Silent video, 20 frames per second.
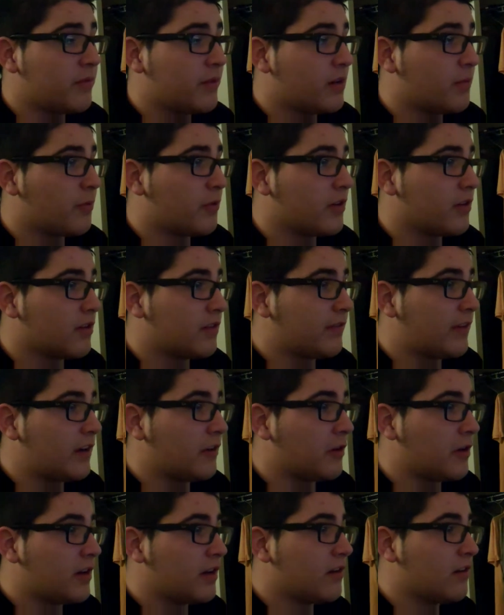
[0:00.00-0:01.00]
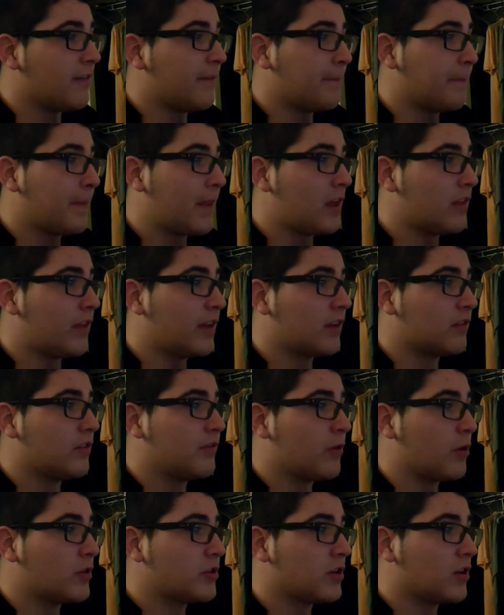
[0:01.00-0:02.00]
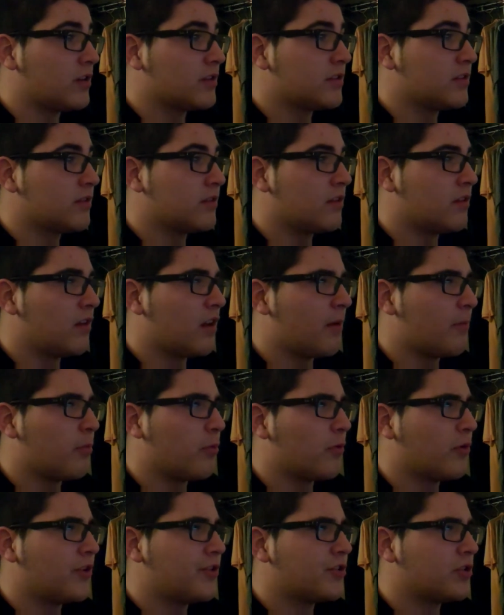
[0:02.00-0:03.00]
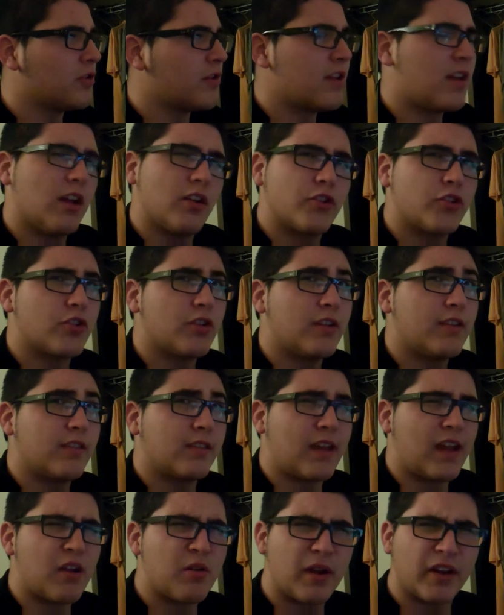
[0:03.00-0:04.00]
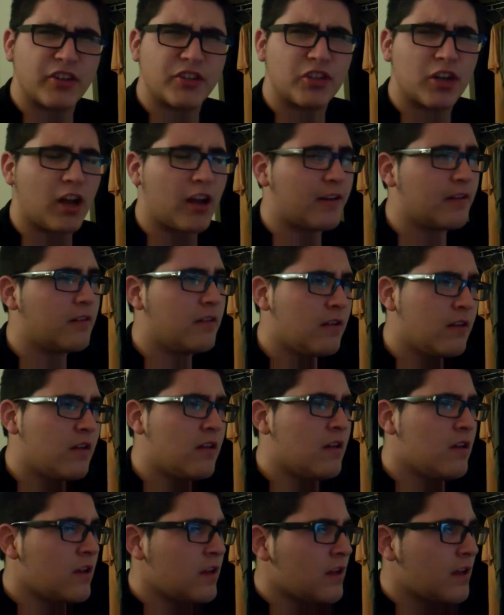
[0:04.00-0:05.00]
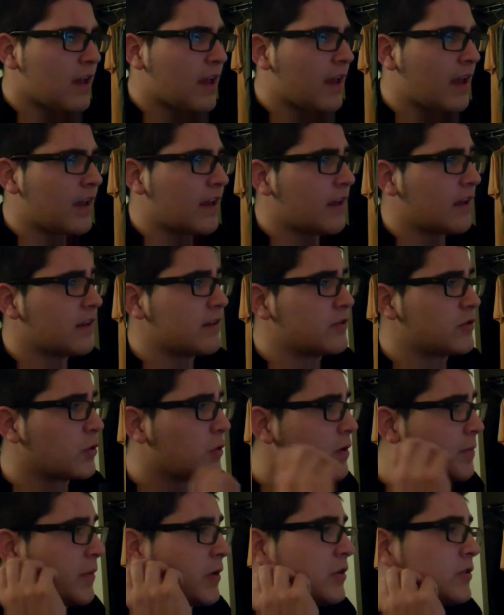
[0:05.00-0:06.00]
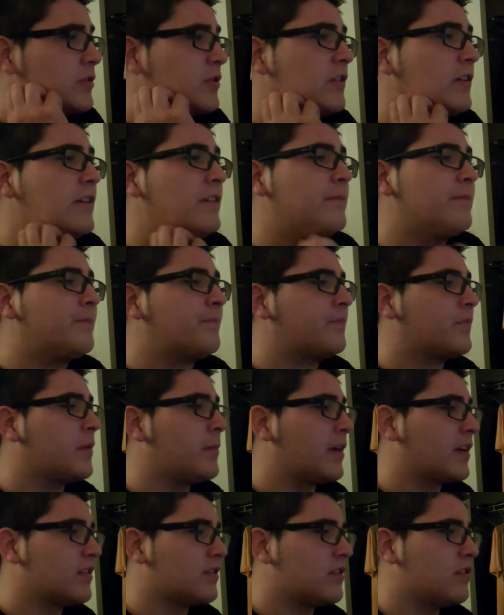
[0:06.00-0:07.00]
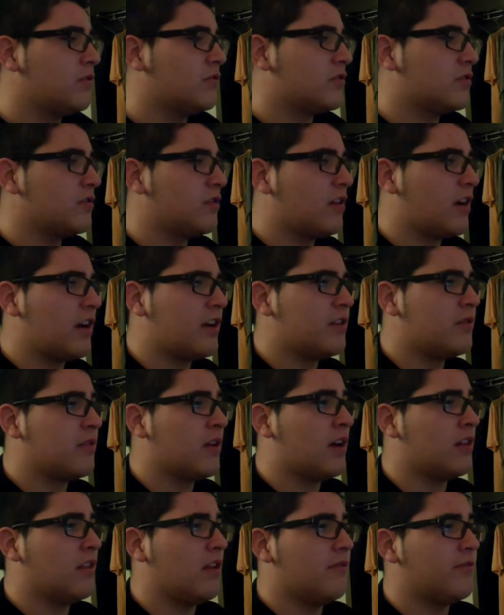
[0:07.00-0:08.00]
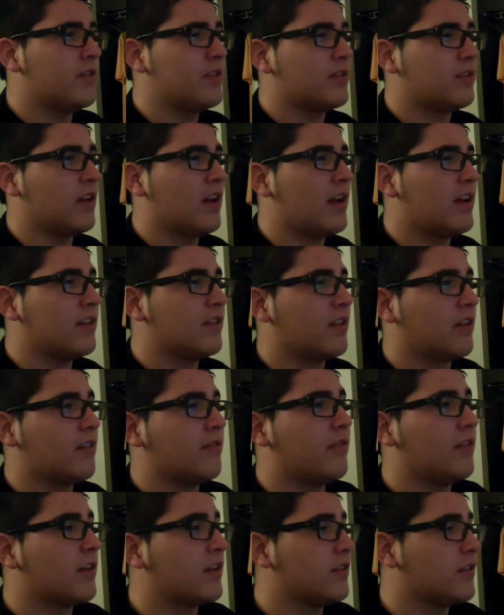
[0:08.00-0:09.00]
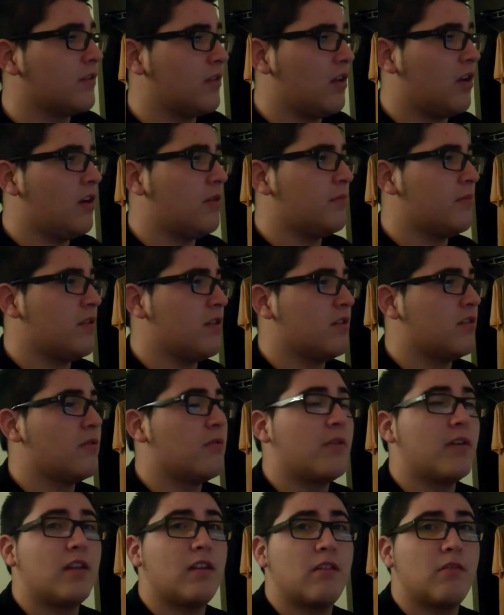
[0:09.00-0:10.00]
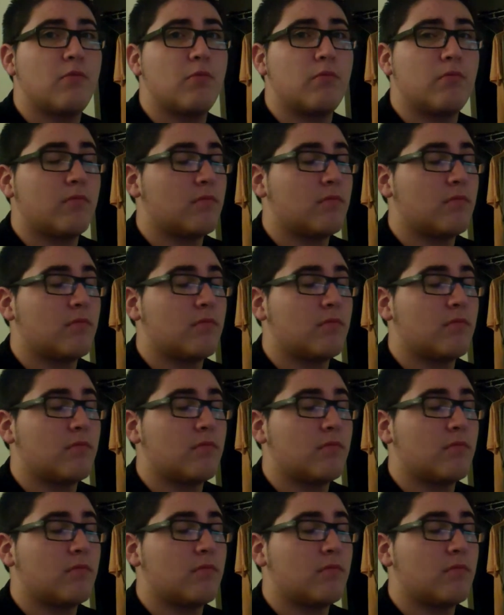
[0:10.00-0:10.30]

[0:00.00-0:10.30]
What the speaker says: made a pretty good fight right here. I like LeVar Johnson. I'm pretty sure he's the guy who got shot. And Joey Beltran, the Mexicutioner, how do you not love this guy? He's like a fucking zombie. The way he